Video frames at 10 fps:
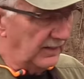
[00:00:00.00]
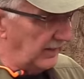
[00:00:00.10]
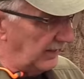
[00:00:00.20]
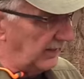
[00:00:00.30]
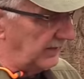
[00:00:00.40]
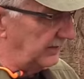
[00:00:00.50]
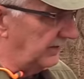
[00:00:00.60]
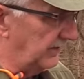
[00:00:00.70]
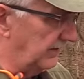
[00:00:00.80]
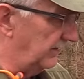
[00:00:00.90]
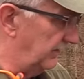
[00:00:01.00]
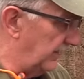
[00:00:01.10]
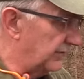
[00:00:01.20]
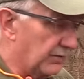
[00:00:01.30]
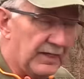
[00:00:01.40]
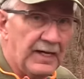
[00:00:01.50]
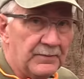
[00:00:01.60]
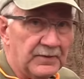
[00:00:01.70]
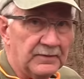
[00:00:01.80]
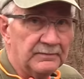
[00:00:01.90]
And that's what
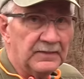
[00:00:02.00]
happened.